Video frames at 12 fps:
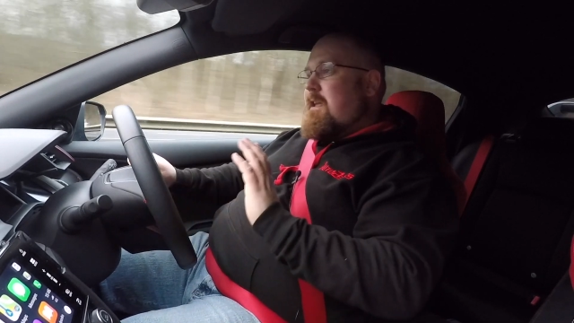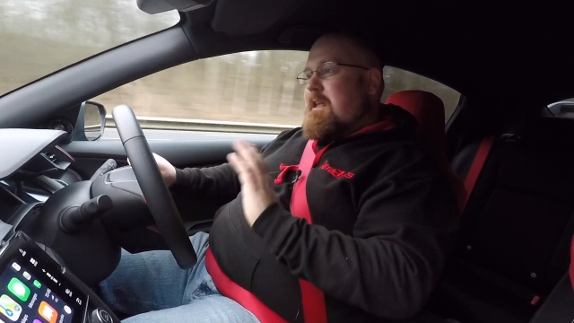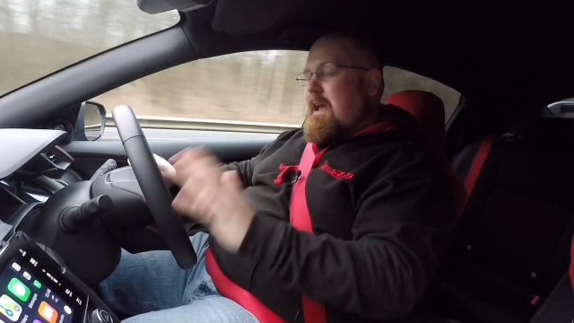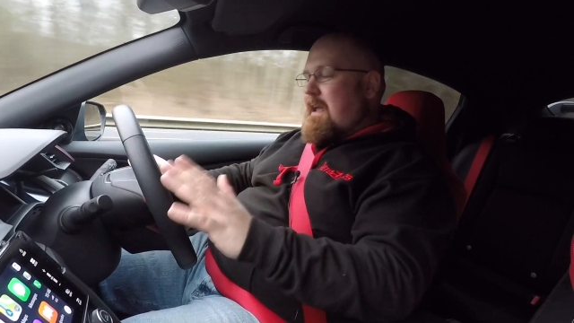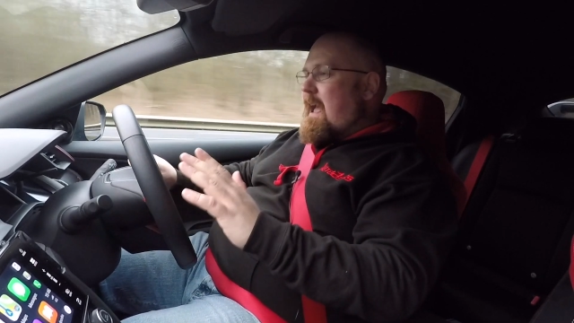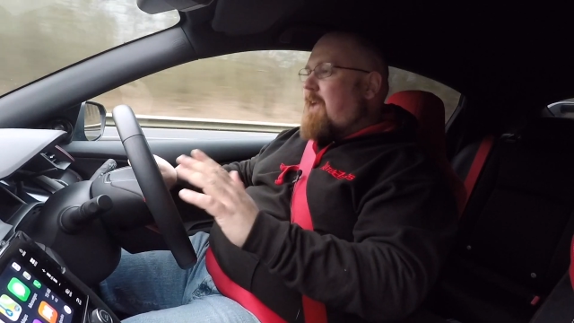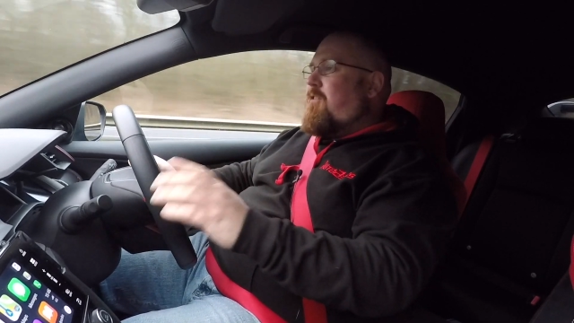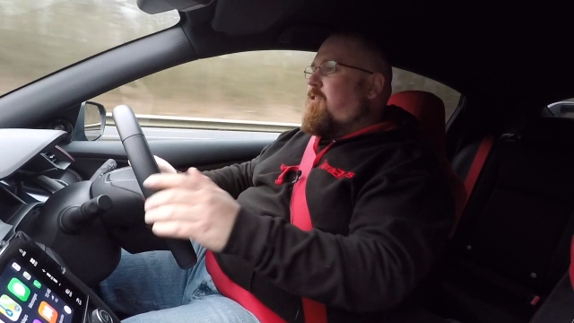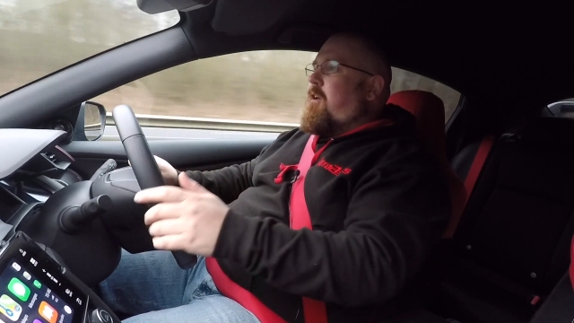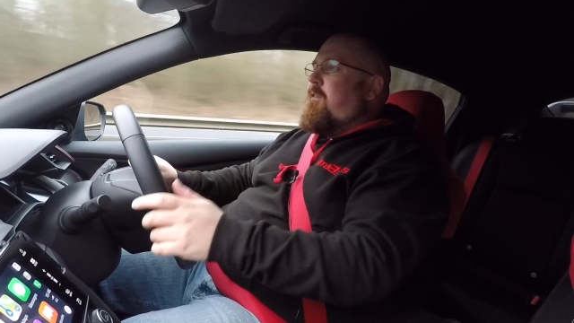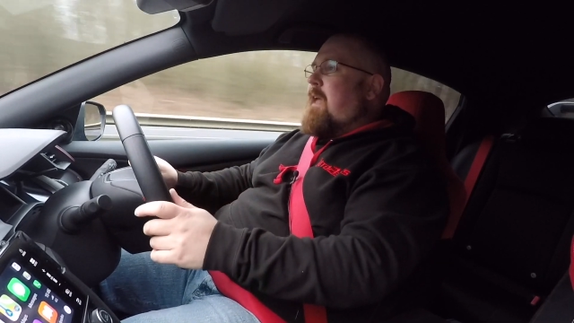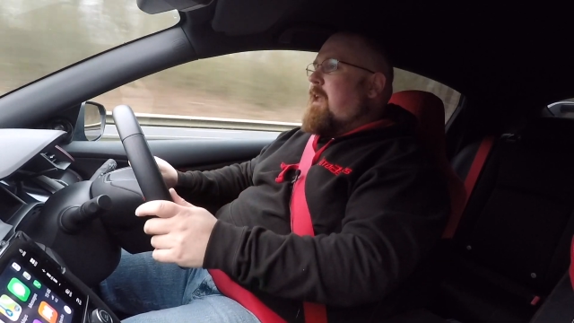you can
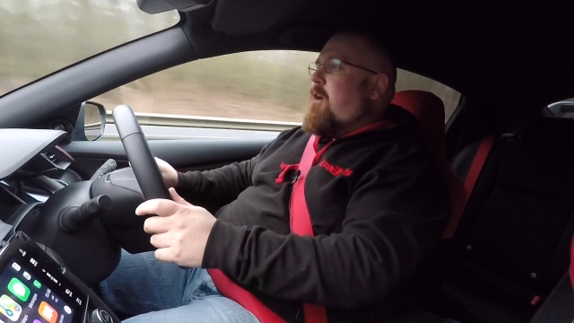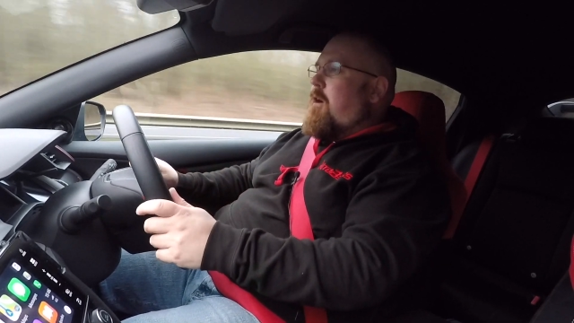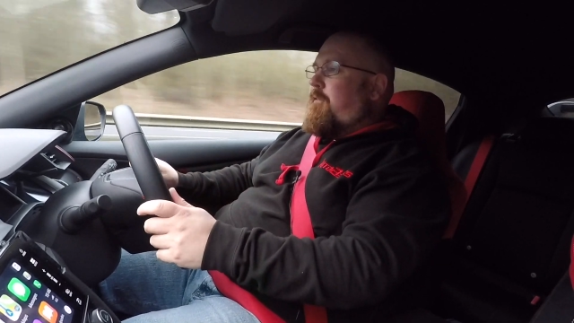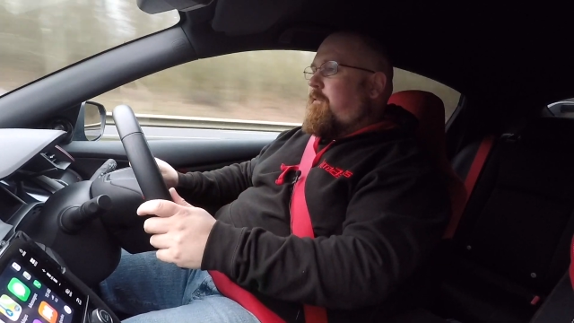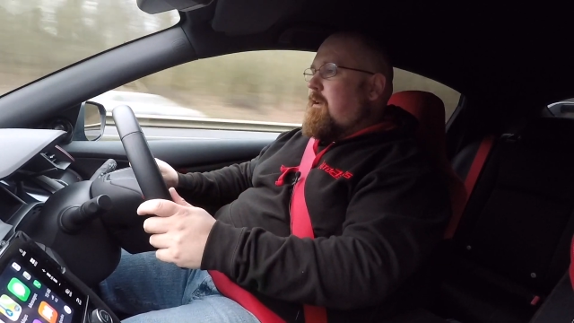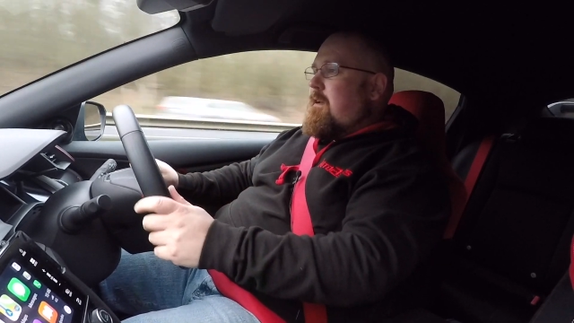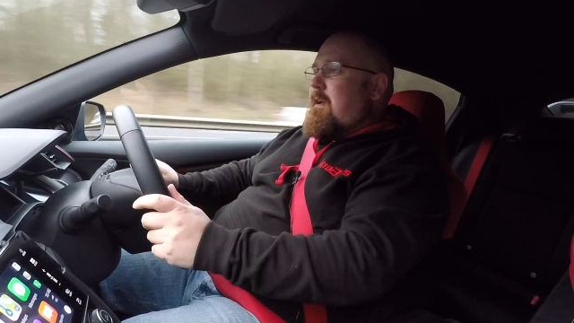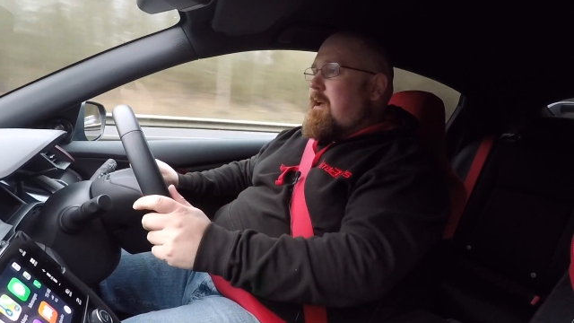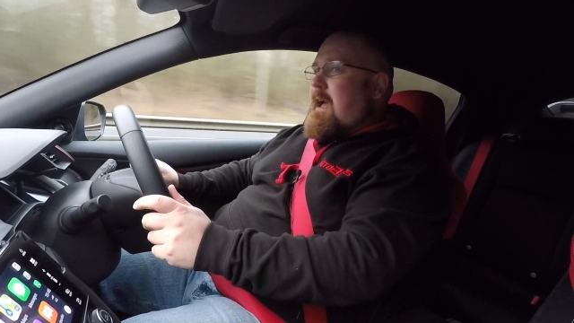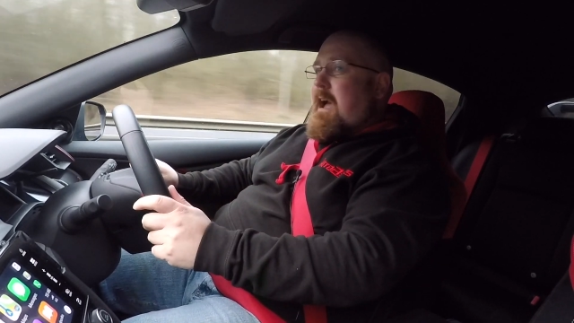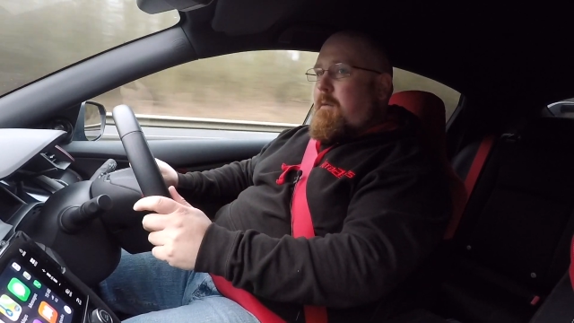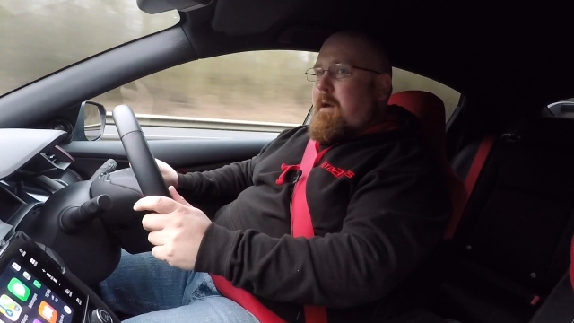turn that off.
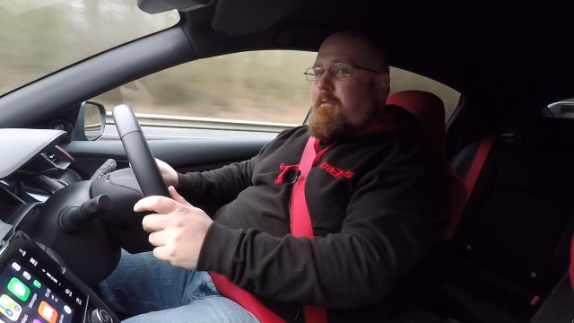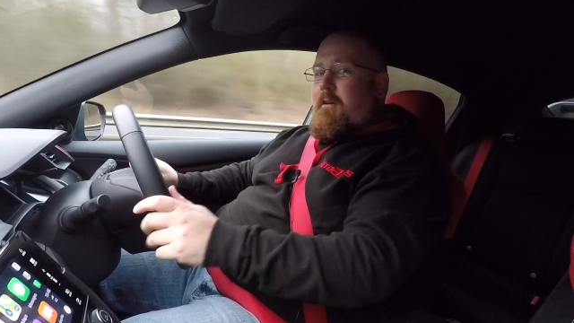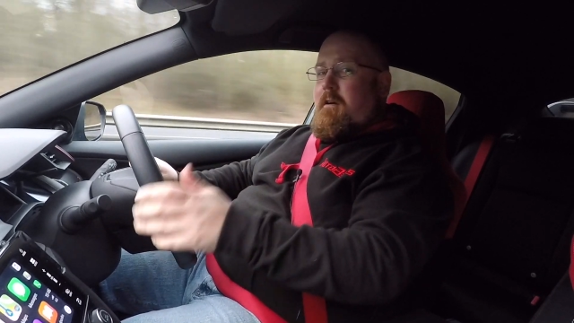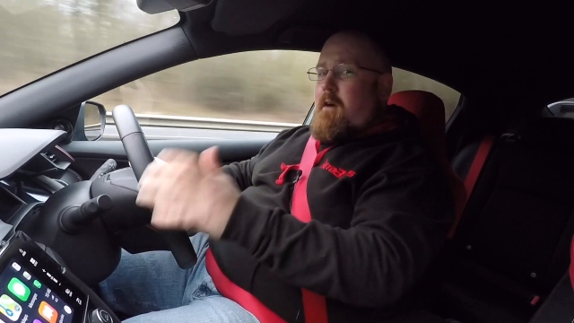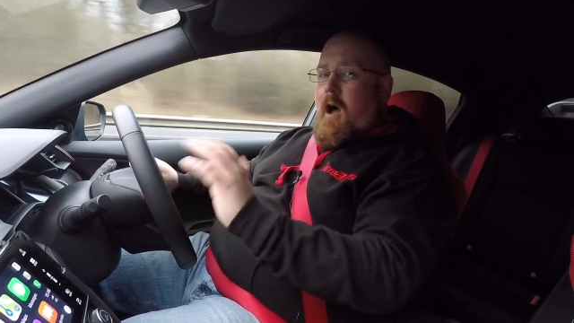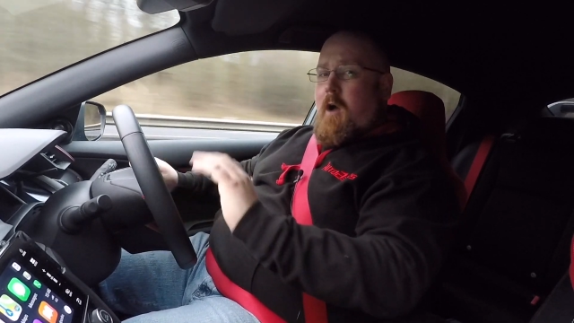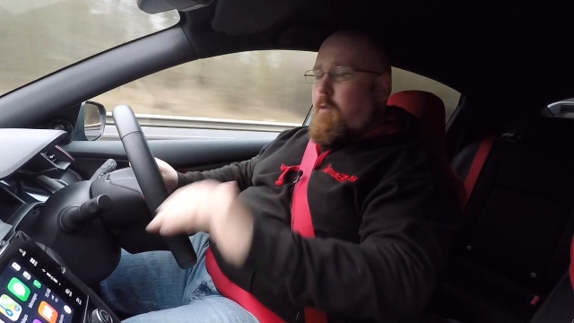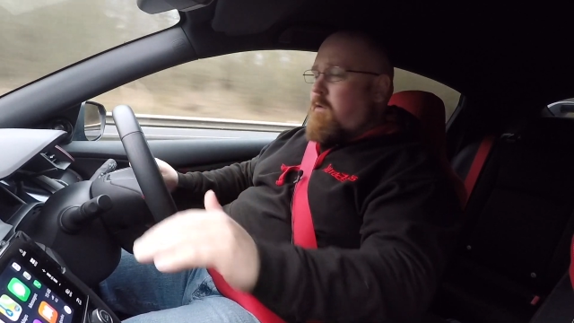However, I will